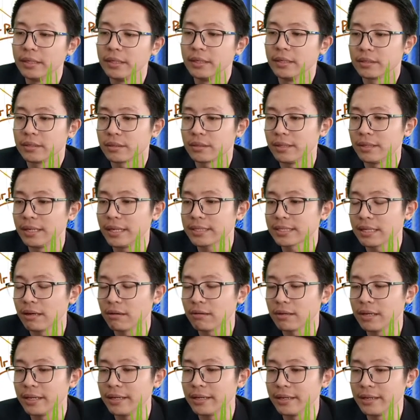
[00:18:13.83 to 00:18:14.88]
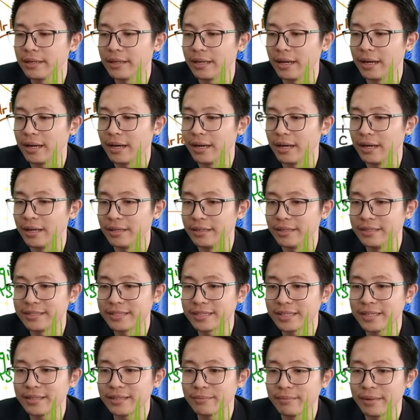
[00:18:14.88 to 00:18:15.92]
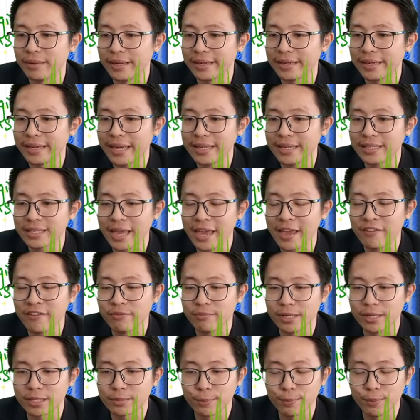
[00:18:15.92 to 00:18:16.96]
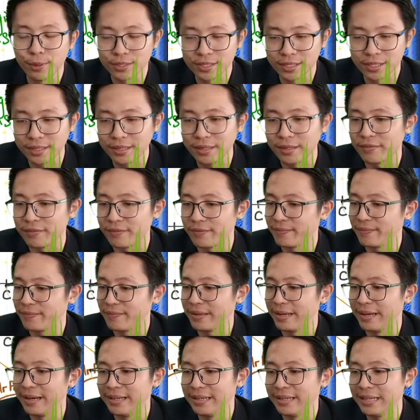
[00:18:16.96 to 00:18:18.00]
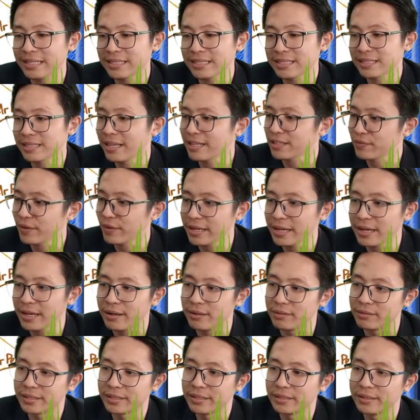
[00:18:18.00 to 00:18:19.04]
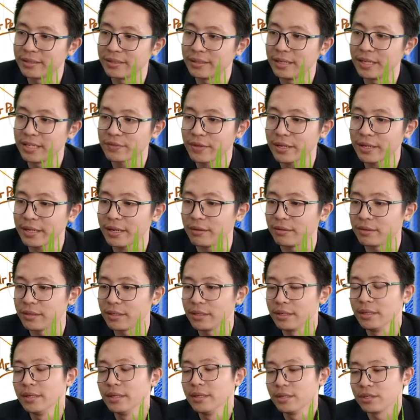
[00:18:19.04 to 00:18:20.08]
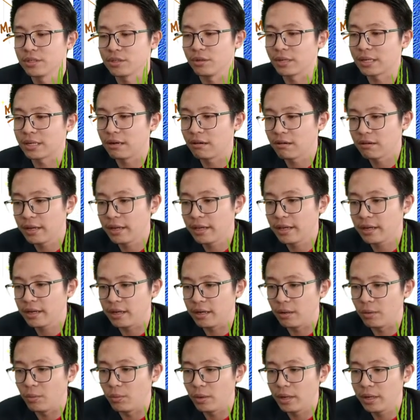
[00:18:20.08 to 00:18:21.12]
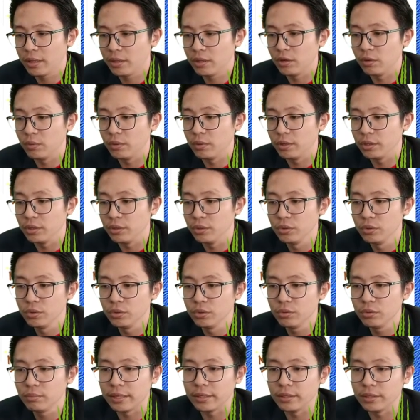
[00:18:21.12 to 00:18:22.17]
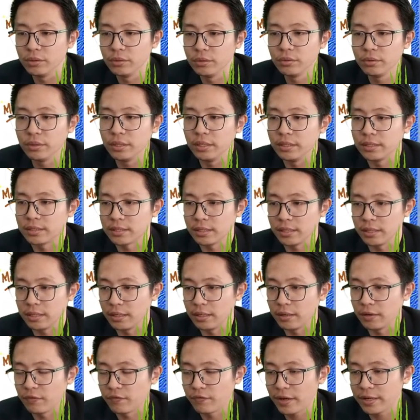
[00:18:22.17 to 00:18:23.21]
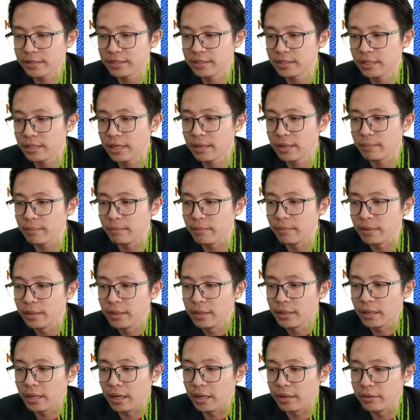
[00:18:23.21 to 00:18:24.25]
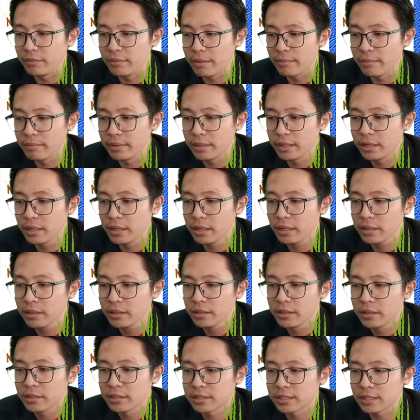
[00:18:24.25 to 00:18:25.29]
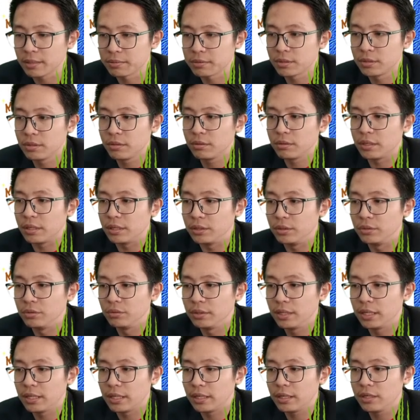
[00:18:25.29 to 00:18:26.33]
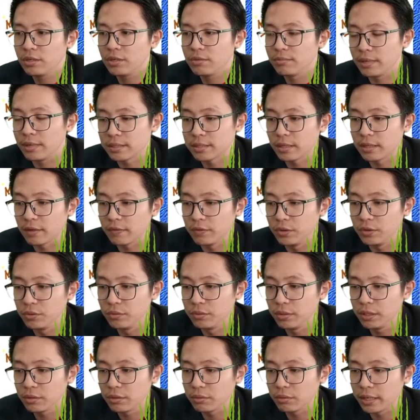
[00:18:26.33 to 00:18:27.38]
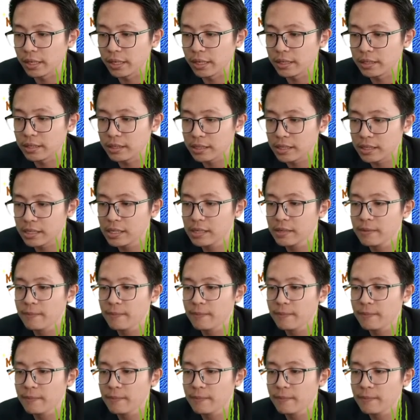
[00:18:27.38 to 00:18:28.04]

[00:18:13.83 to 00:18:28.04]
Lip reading: So let's calculate. Is it my guess f must be positive? Let's find out. So calculate 1 over u. My u is 5 cm. Remember, substitute the unit. You must have unit together